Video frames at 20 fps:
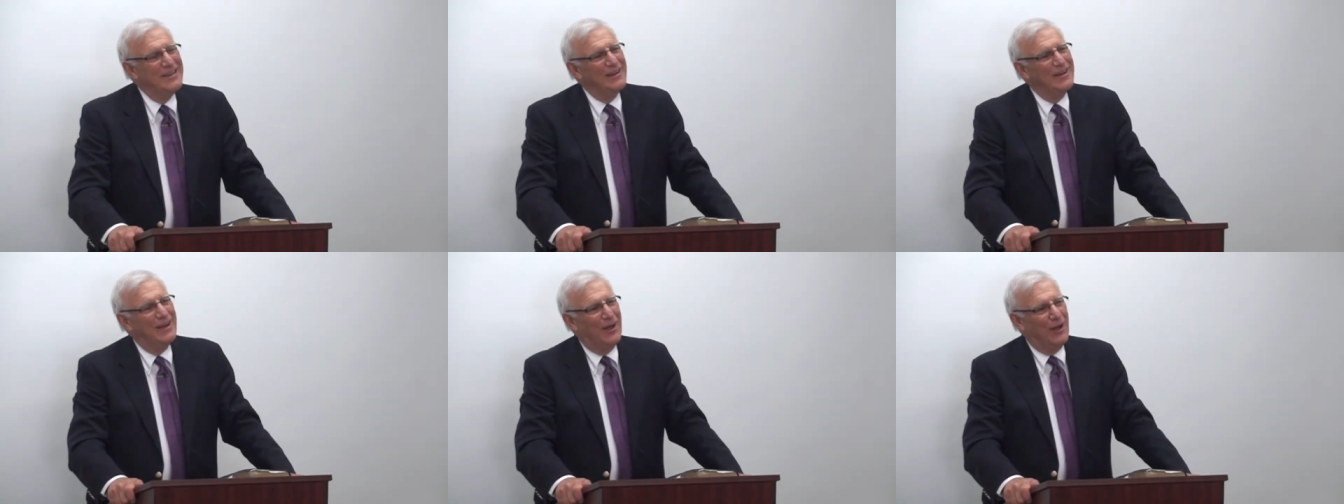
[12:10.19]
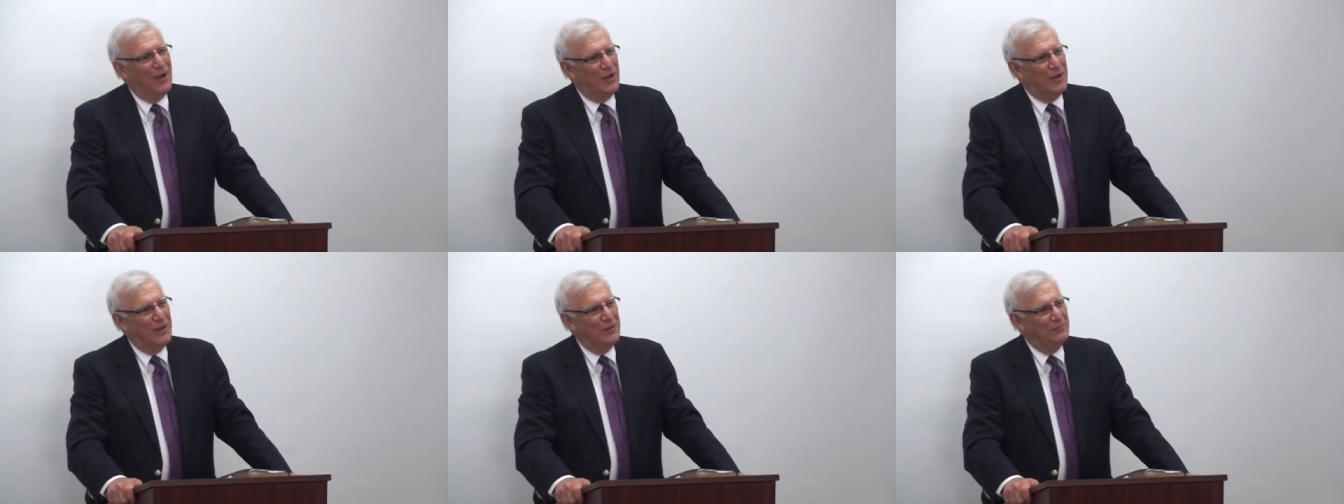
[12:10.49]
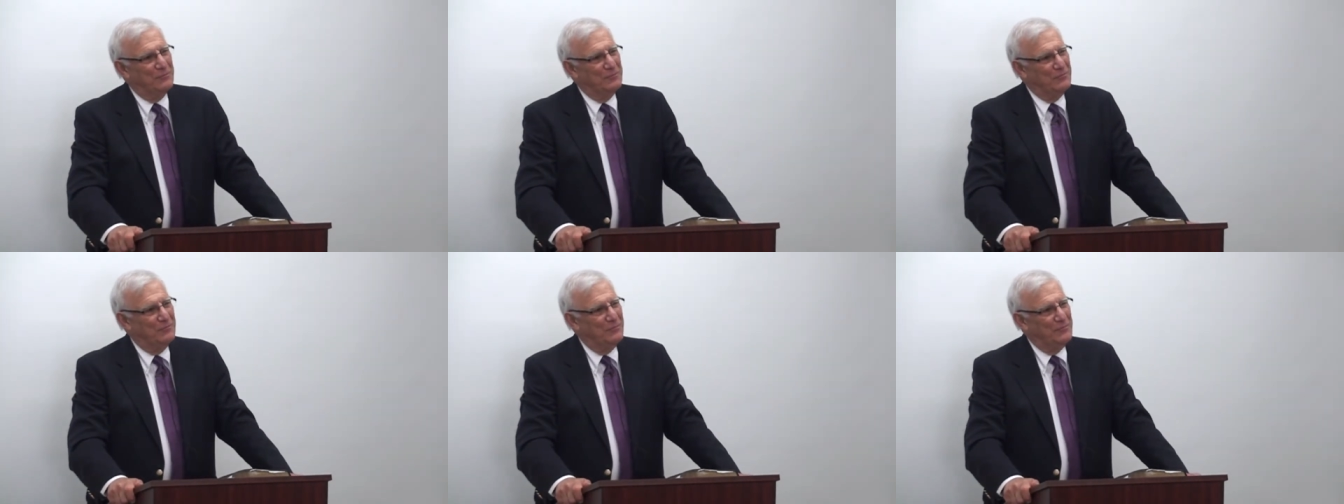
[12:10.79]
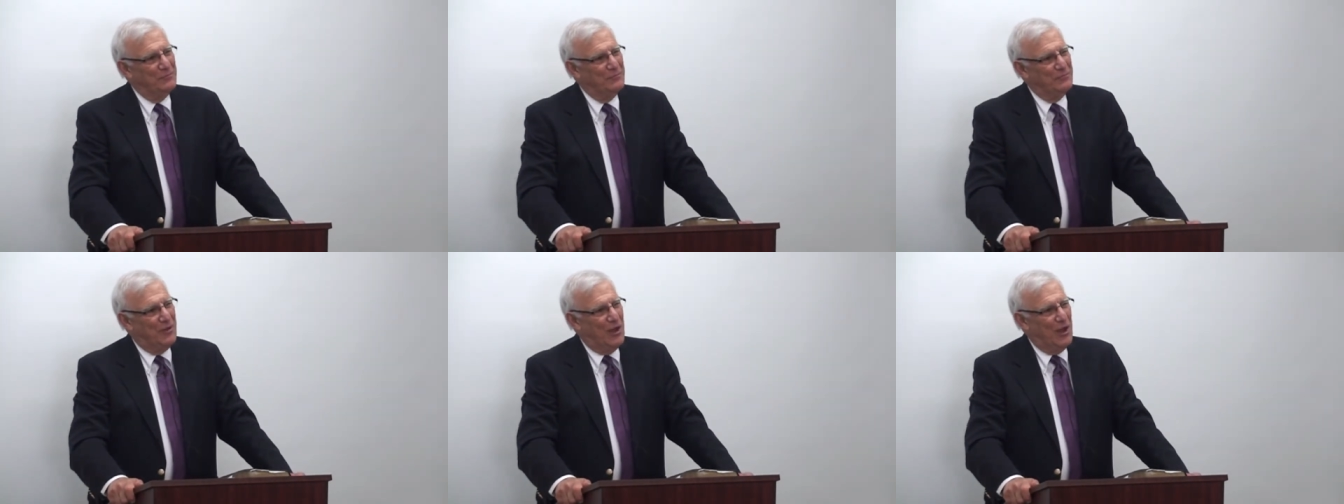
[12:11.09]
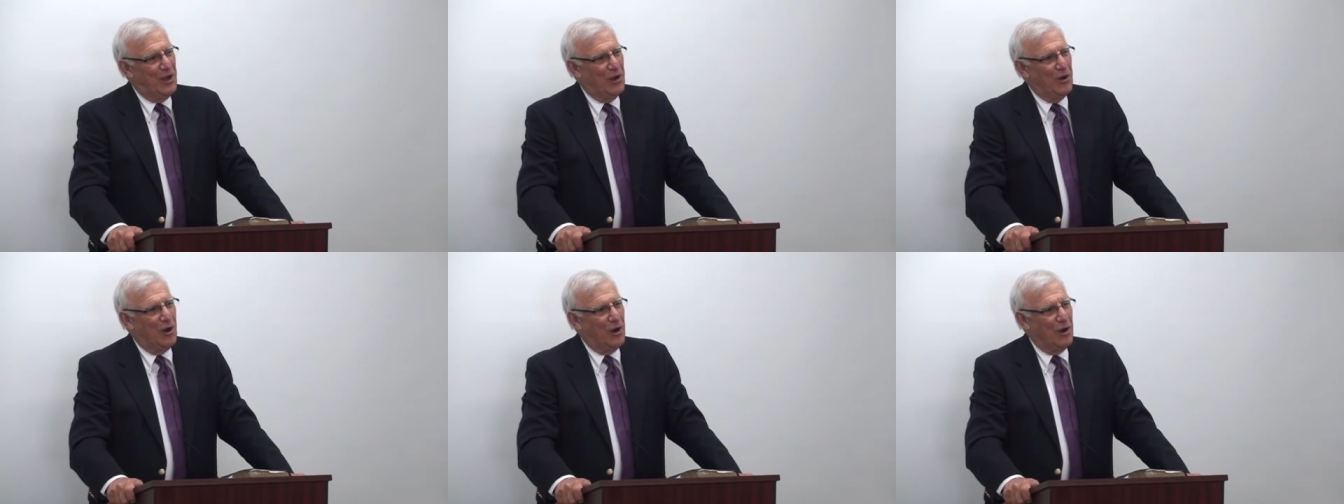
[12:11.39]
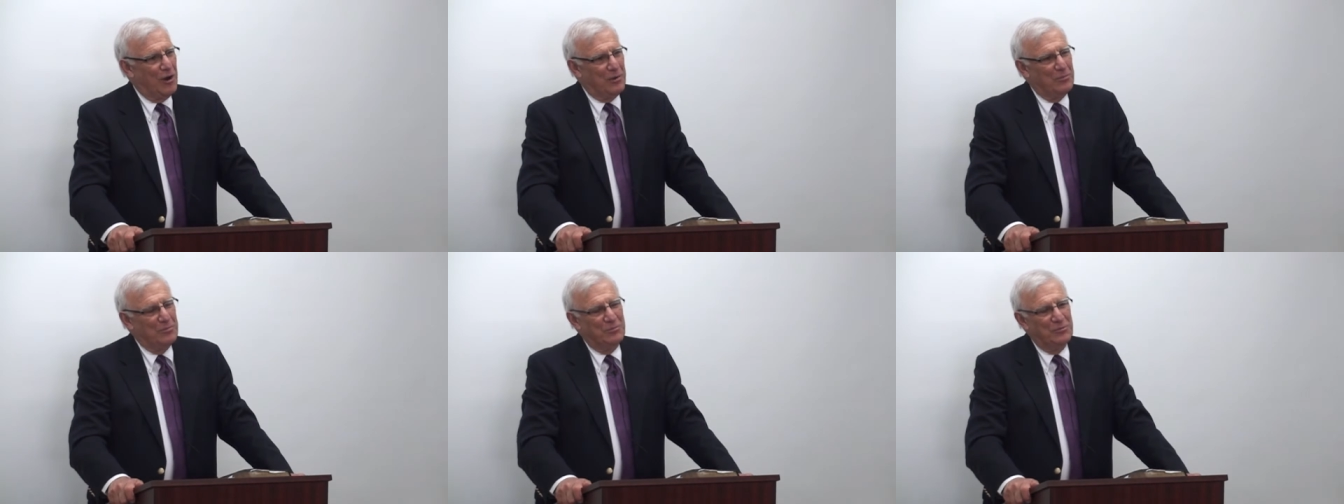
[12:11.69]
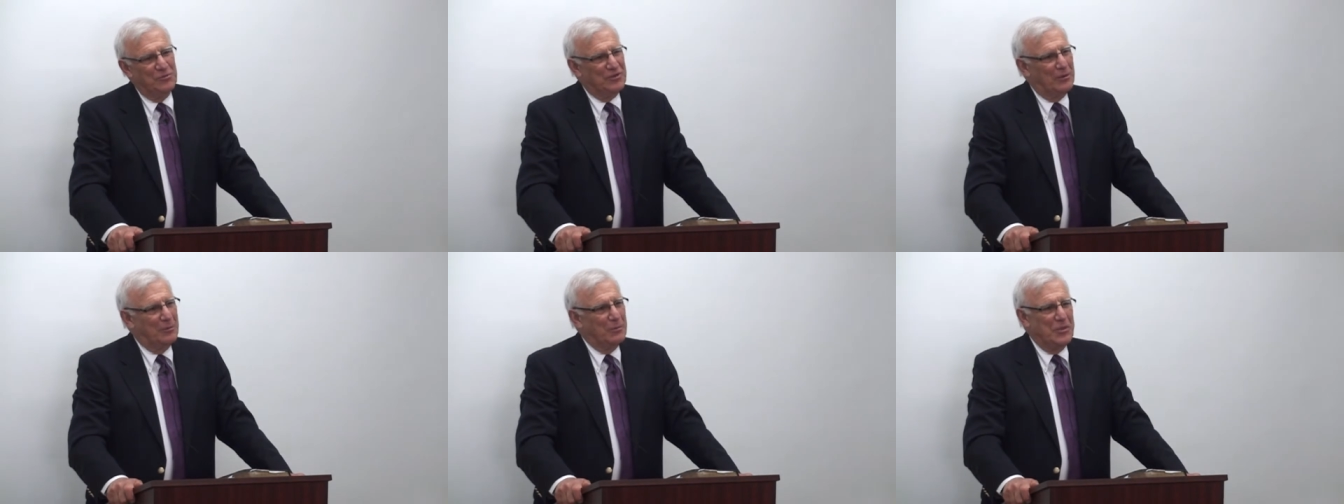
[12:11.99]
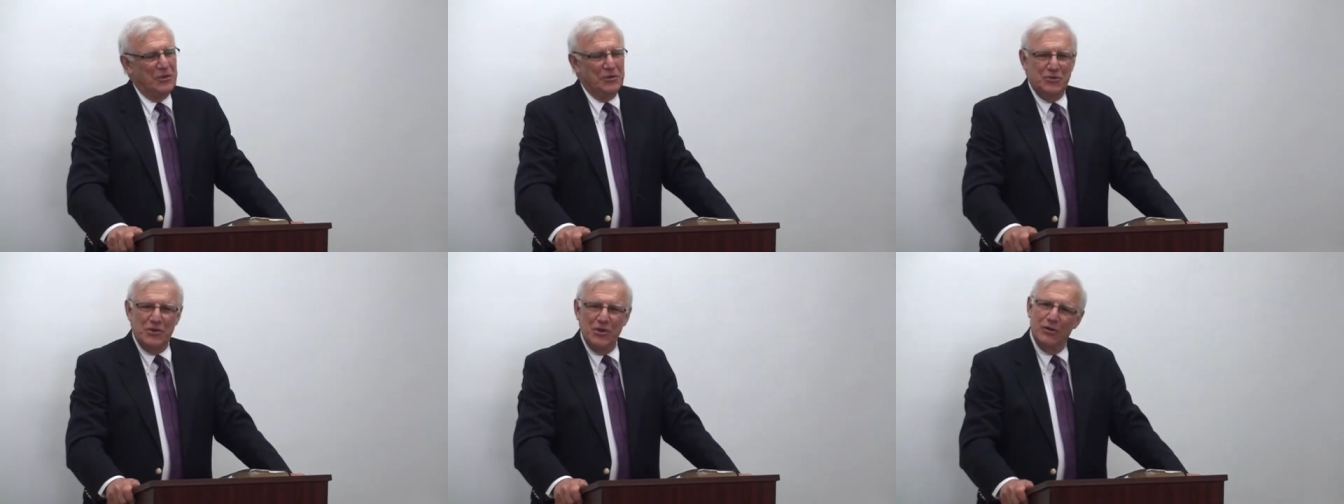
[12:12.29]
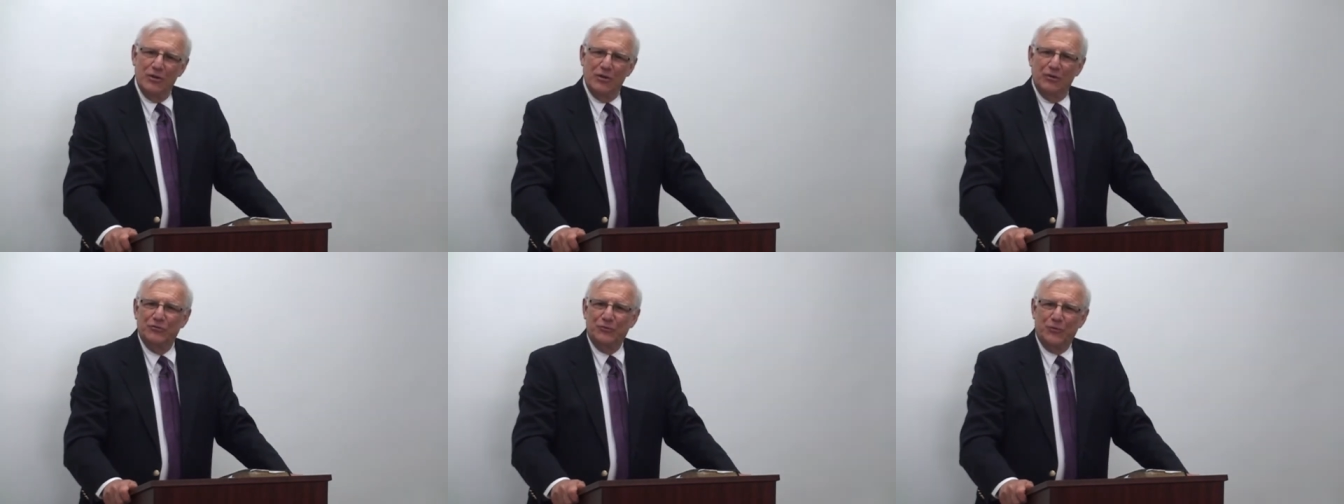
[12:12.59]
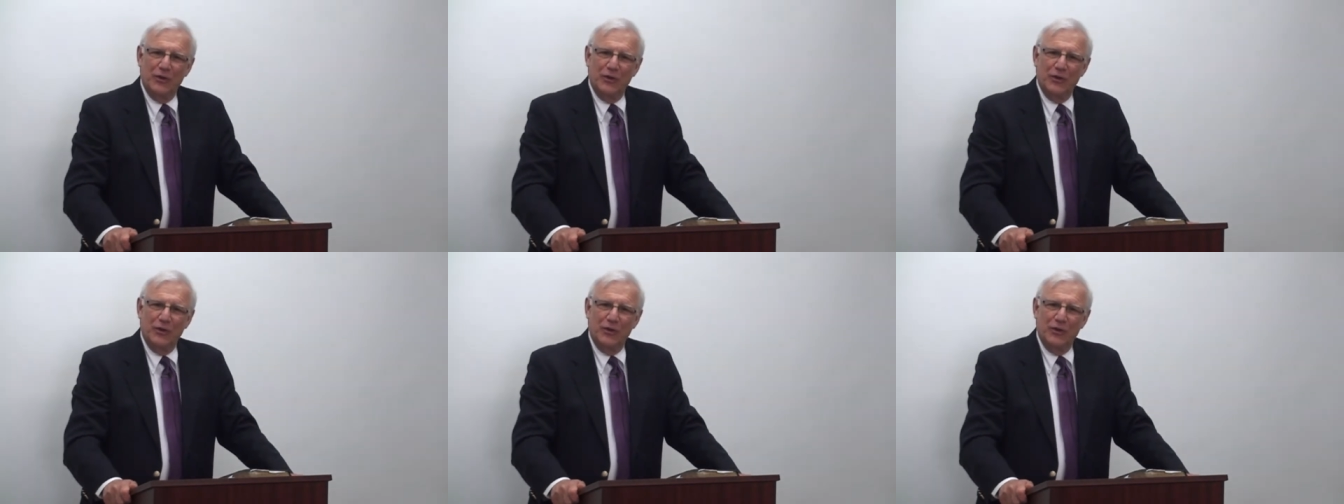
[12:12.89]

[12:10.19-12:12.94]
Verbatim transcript: Uh, they are some of the dearest